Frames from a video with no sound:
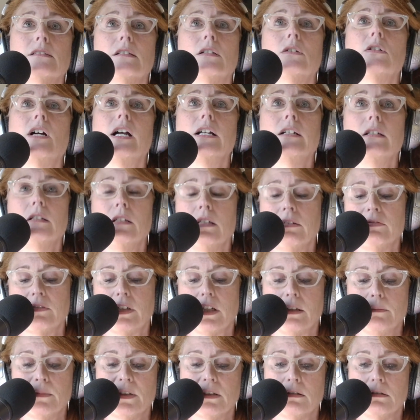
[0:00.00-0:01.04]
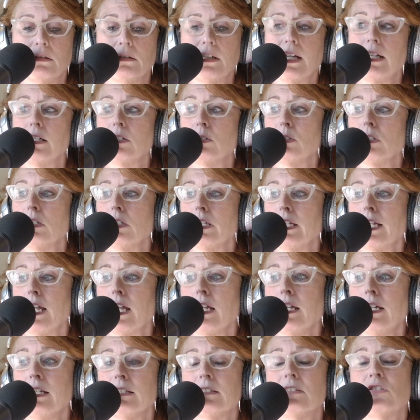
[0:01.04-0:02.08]
So I didn't have time. So now,
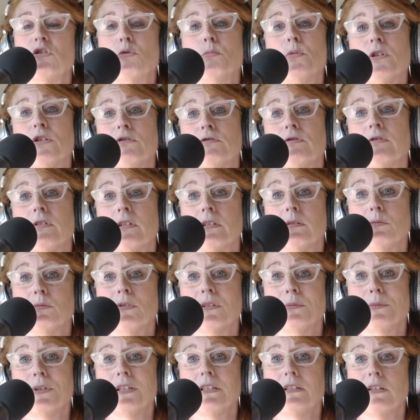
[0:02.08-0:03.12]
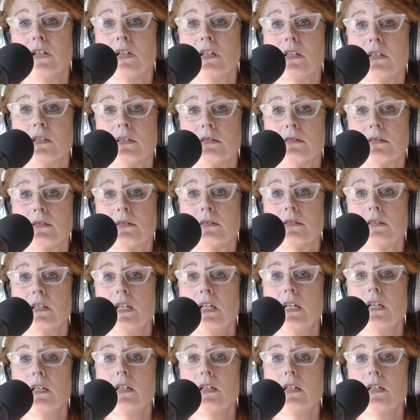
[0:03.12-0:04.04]
I had so much fun with my daughters.